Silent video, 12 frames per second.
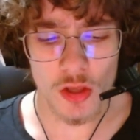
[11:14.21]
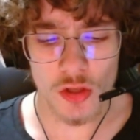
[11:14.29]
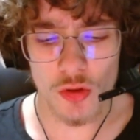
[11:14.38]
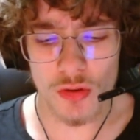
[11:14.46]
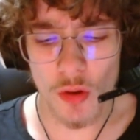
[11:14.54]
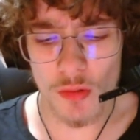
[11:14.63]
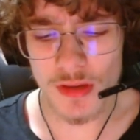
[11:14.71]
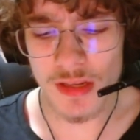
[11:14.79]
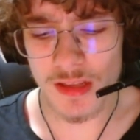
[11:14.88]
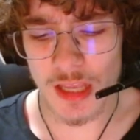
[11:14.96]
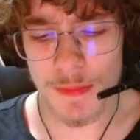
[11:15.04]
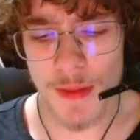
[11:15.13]
You don't need to
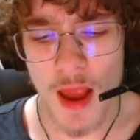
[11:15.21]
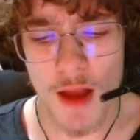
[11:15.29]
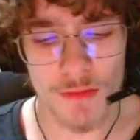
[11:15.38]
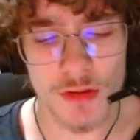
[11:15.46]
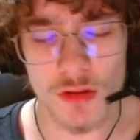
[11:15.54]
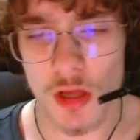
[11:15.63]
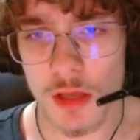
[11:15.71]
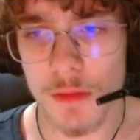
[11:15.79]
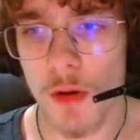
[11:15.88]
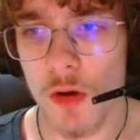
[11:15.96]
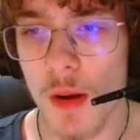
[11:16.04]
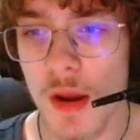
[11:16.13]
keep every lucky
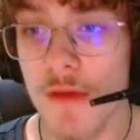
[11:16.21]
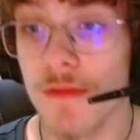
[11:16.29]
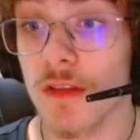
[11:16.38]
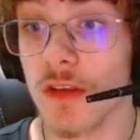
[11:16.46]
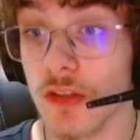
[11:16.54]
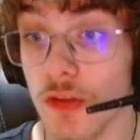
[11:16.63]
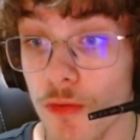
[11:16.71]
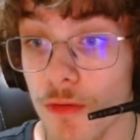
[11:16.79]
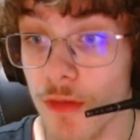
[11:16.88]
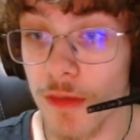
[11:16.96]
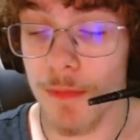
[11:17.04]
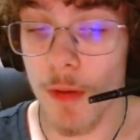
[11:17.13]
Pokemon. If it's a
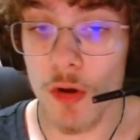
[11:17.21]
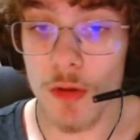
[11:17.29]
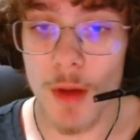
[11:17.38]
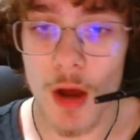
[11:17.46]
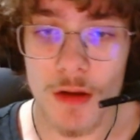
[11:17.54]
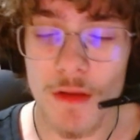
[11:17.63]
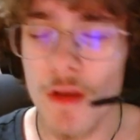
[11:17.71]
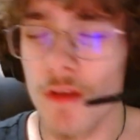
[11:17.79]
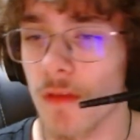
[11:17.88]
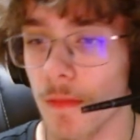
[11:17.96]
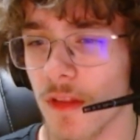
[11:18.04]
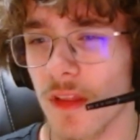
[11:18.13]
useless Pokemon,
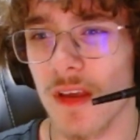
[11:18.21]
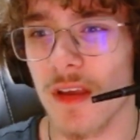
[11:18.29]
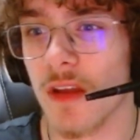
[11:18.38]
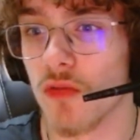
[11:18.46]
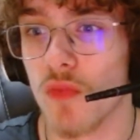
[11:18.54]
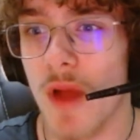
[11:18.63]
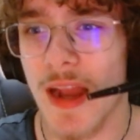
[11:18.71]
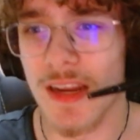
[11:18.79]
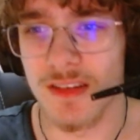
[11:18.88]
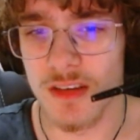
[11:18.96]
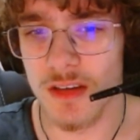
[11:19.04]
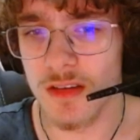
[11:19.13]
something like, again,
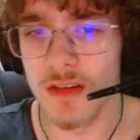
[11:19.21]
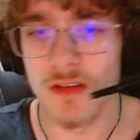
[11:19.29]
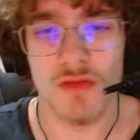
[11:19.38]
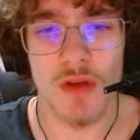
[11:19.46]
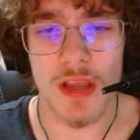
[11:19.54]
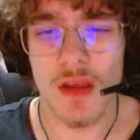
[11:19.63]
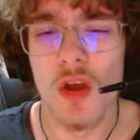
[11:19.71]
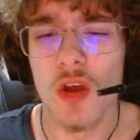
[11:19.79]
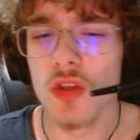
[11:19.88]
Rattata, right?